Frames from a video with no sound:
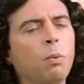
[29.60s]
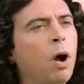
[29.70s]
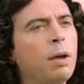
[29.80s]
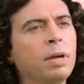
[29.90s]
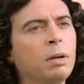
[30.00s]

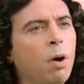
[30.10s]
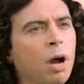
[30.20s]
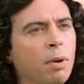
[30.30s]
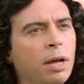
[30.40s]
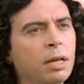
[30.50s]
why me,
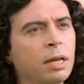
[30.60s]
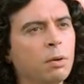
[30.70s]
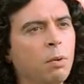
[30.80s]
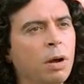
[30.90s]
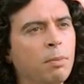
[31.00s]
why am I
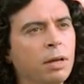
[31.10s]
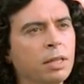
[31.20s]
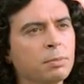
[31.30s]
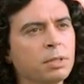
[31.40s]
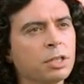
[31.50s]
here, why am I in
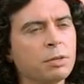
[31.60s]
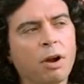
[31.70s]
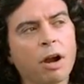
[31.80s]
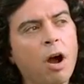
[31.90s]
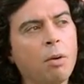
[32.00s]
this position?
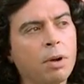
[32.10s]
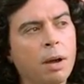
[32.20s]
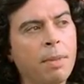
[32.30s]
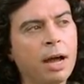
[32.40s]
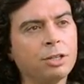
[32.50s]
Well, I can't
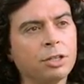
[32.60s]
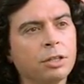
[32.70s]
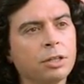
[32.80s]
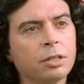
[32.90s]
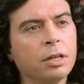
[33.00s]

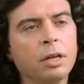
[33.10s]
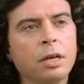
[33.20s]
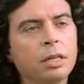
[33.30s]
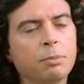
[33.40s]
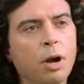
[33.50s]
imagine that
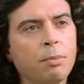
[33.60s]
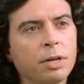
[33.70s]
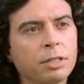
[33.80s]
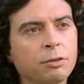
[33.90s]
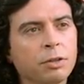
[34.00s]
the Prime
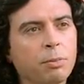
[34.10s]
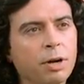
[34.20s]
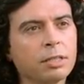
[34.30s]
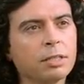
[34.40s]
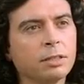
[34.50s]
Minister and the
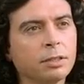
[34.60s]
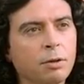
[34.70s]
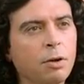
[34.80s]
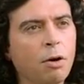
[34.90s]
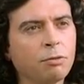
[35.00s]
President
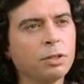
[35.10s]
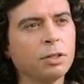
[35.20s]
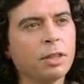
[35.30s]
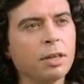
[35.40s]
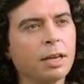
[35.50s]
don't
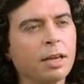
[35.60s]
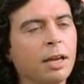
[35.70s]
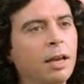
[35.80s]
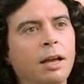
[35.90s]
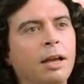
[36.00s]
often think,
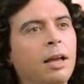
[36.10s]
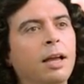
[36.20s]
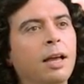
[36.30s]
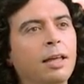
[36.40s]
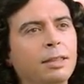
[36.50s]

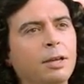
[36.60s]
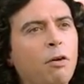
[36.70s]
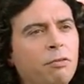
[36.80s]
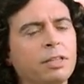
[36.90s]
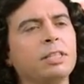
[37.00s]
the
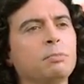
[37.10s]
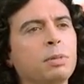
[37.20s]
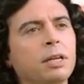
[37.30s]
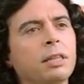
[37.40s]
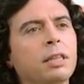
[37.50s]
office is
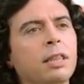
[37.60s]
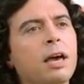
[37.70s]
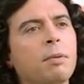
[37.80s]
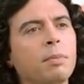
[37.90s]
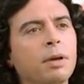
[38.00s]
bigger than
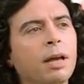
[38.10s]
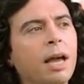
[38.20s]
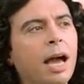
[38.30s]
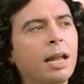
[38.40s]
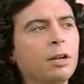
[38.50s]
them.
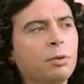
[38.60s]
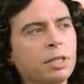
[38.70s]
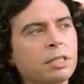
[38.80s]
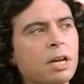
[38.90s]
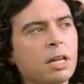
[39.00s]
And Louis
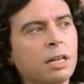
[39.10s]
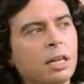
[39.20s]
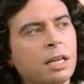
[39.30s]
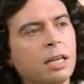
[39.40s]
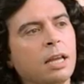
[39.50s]

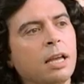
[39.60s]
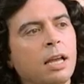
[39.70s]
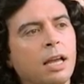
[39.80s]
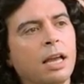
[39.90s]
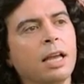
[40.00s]
certainly
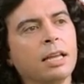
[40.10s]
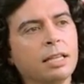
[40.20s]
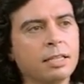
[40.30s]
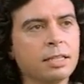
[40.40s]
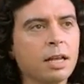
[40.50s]

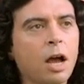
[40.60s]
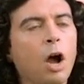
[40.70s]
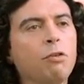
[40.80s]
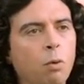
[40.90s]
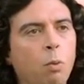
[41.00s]
is
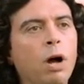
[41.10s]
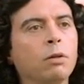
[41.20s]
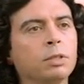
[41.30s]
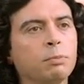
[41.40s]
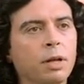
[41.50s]

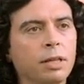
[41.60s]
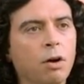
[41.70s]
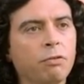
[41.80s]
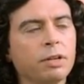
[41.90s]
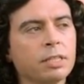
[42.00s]
overwhelmed by the
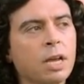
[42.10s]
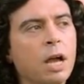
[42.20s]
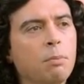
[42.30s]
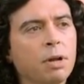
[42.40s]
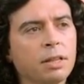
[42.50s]
office.
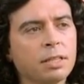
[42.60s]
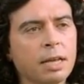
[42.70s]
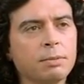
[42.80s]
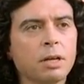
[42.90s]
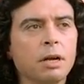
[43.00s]
But at the
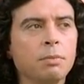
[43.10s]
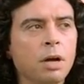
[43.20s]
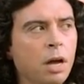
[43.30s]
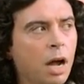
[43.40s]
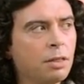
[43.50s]
same time,
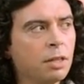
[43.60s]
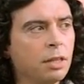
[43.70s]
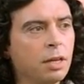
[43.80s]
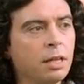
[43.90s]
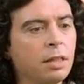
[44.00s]
I
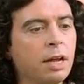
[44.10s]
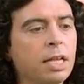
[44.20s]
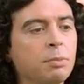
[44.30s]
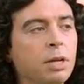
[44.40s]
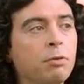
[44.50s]
think that there
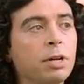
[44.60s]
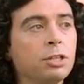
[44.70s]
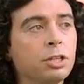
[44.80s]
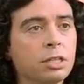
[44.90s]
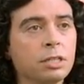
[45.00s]
has been a
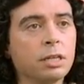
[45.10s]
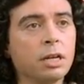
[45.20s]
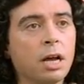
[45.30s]
religious